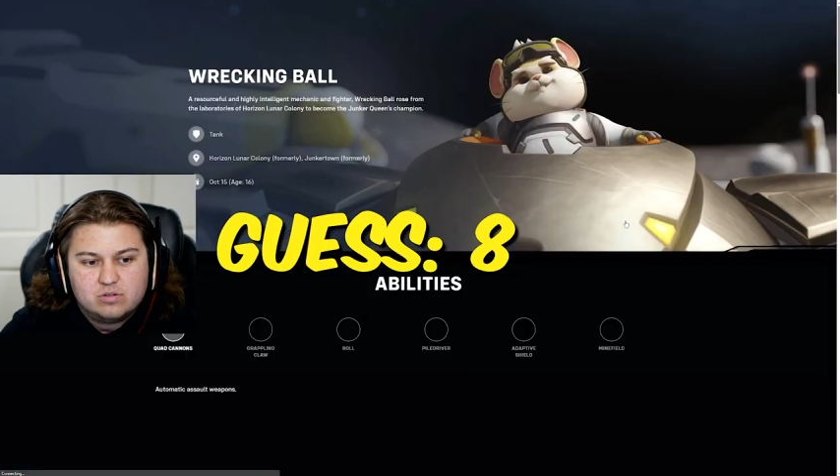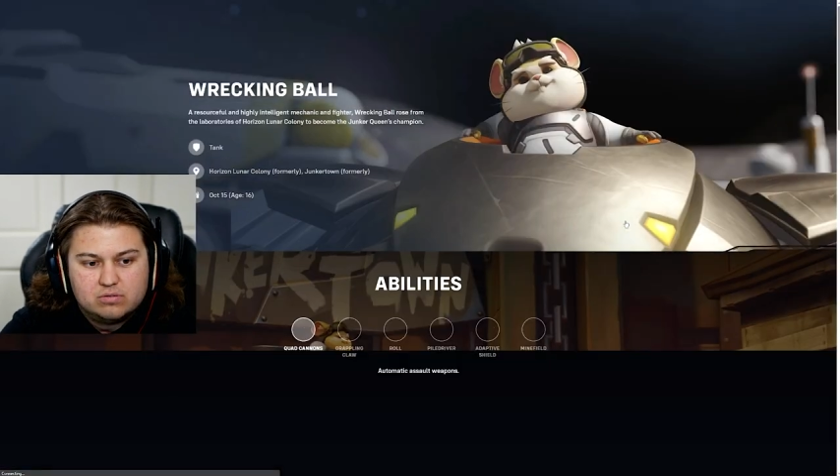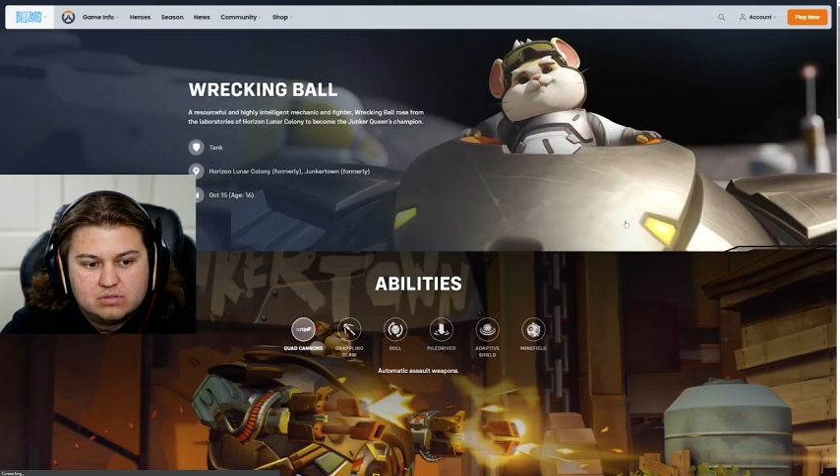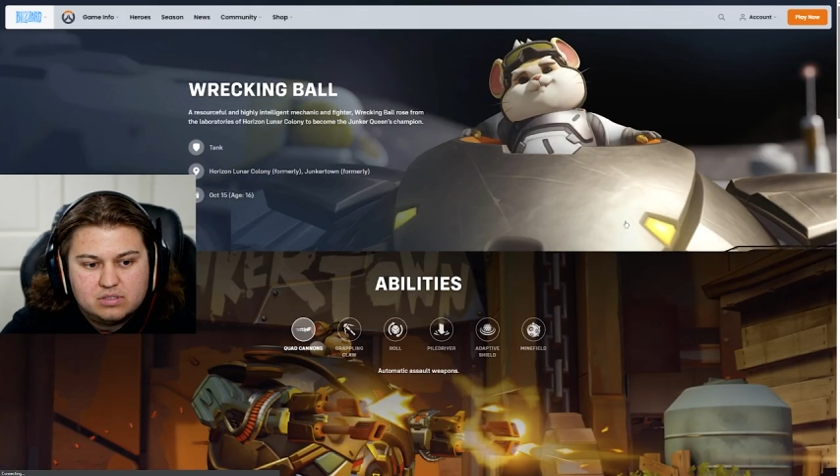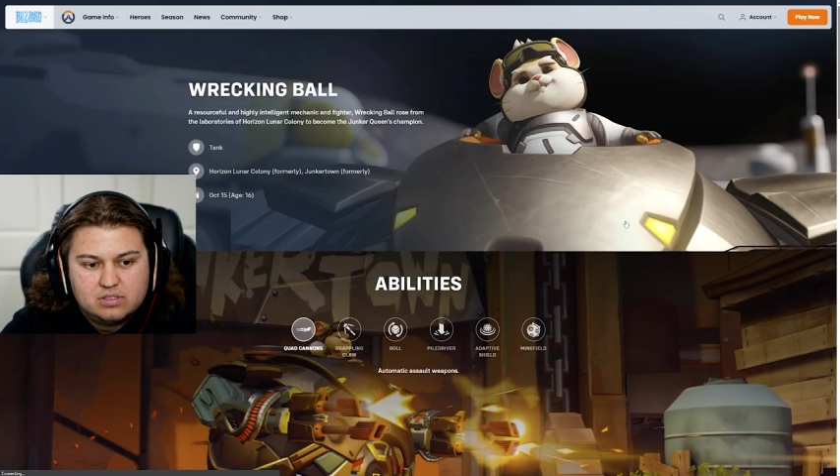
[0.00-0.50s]

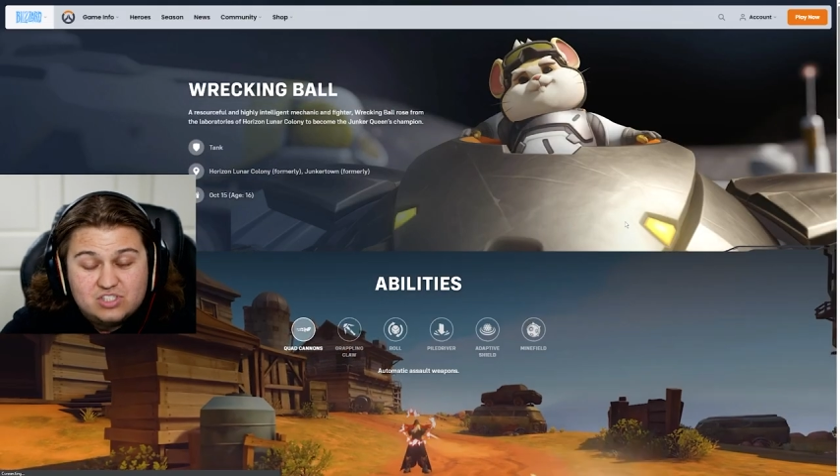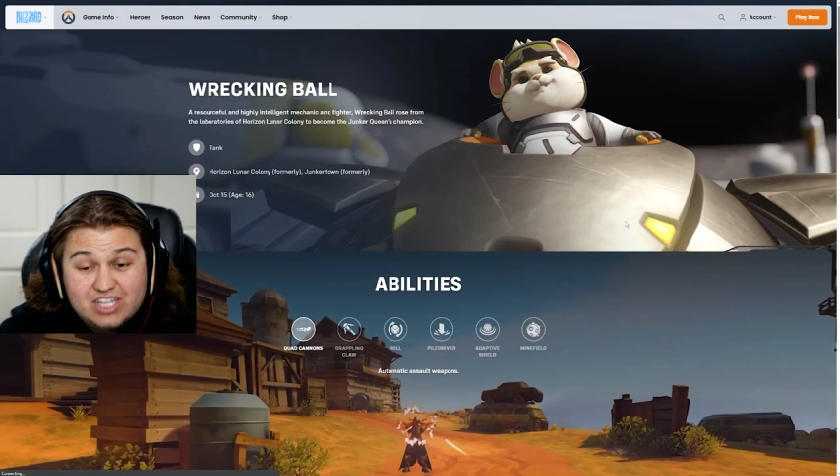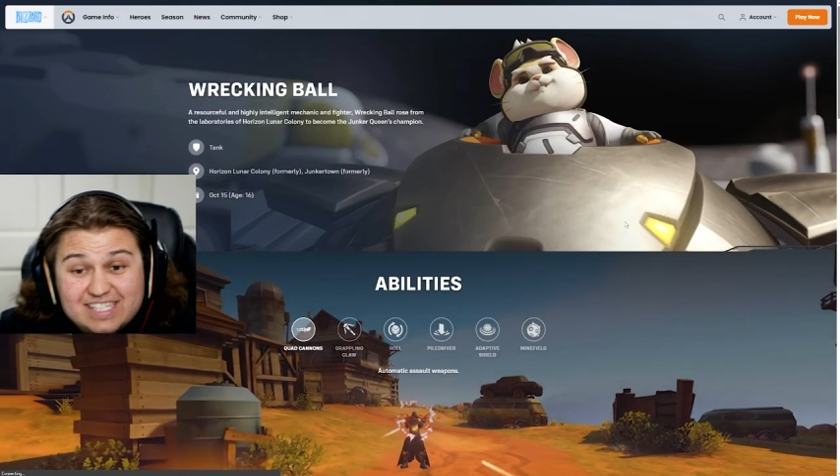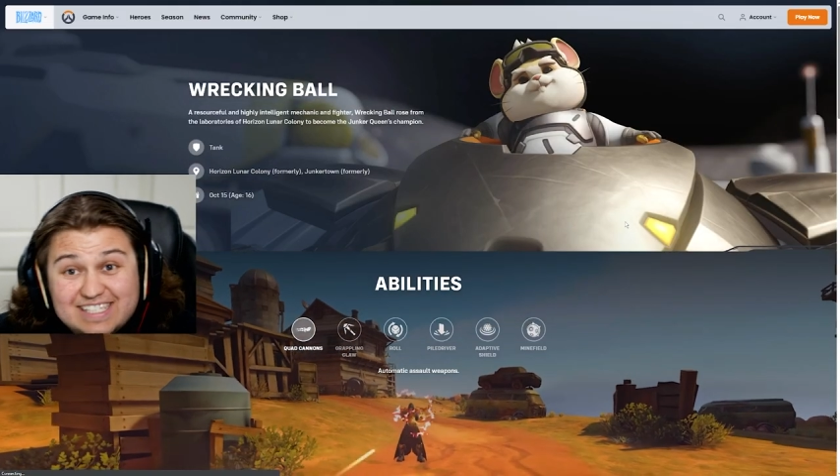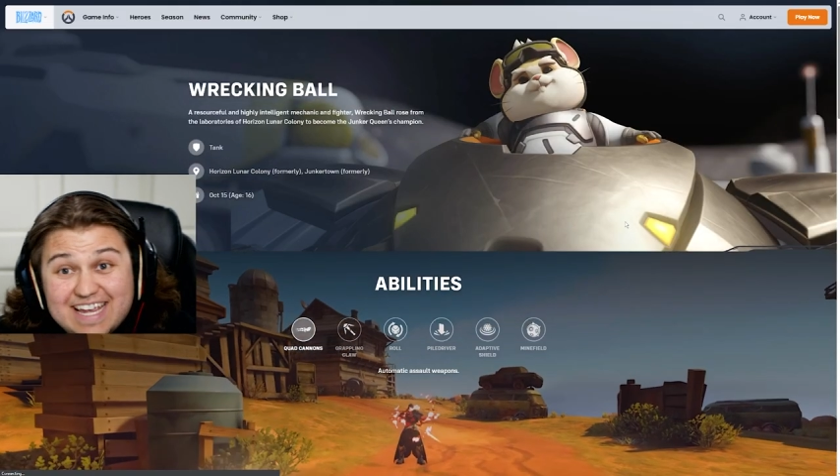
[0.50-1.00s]
old.
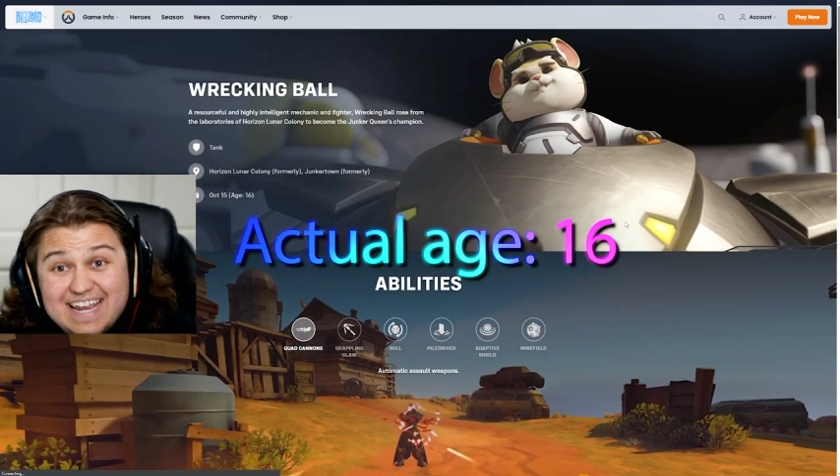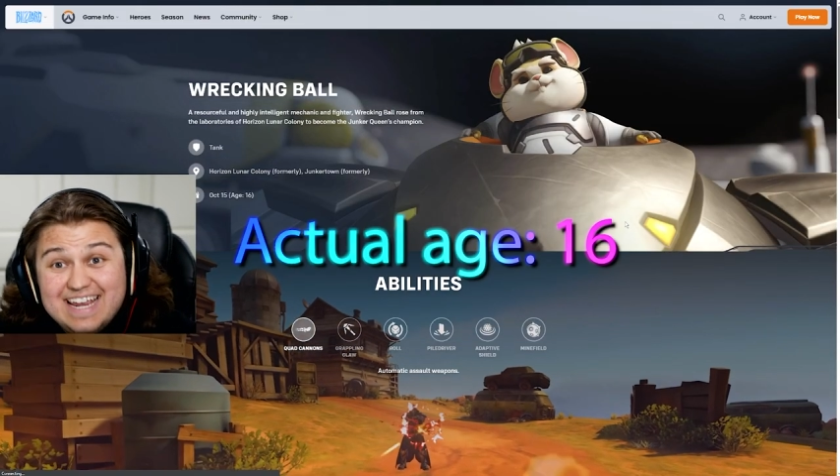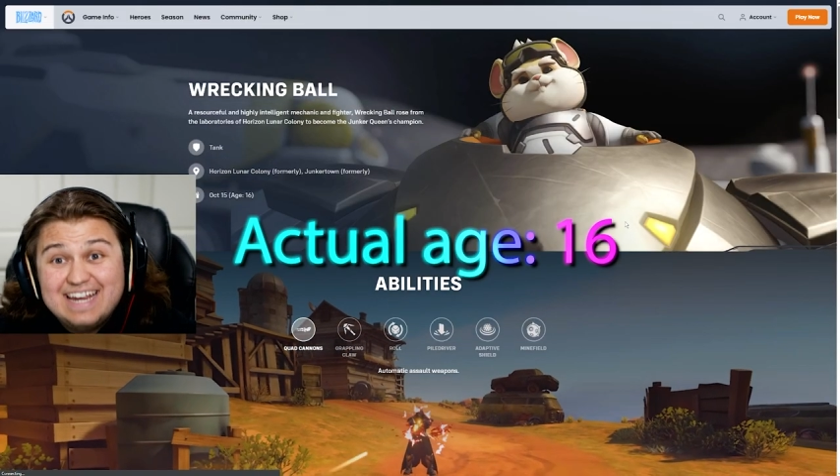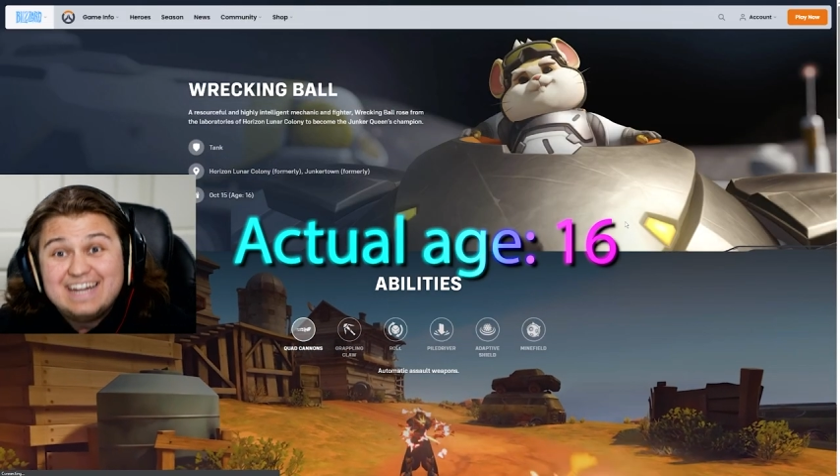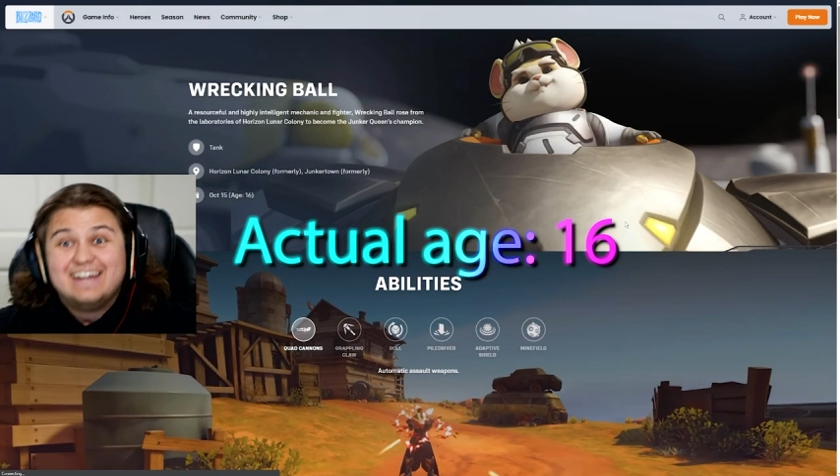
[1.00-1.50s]

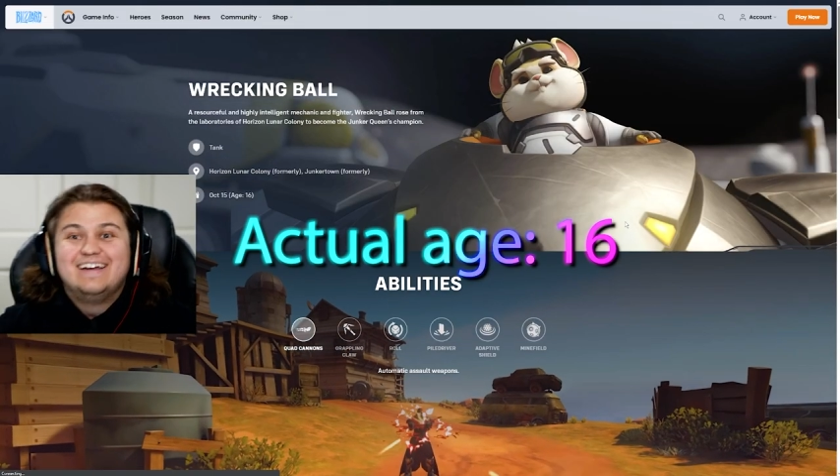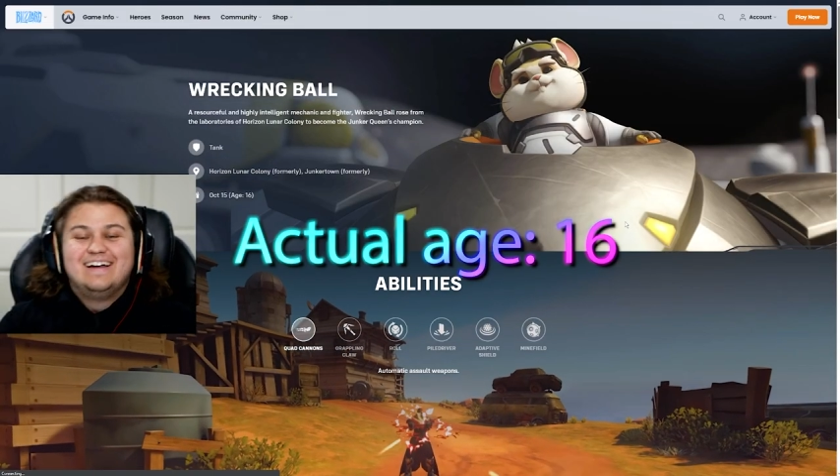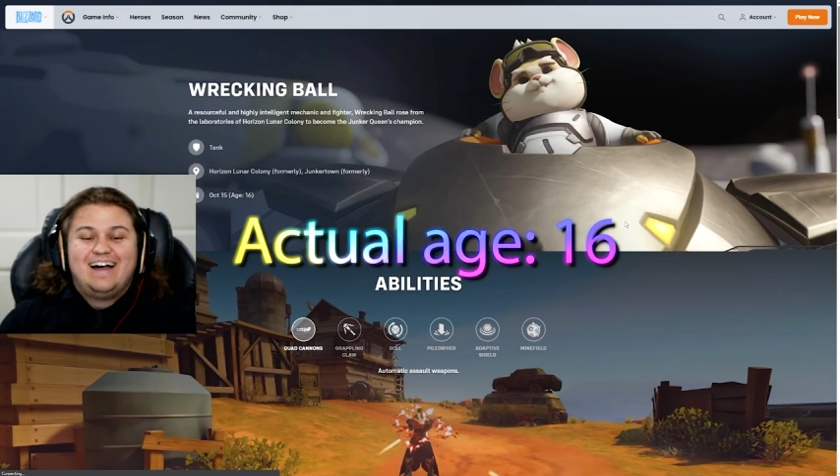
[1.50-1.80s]
16!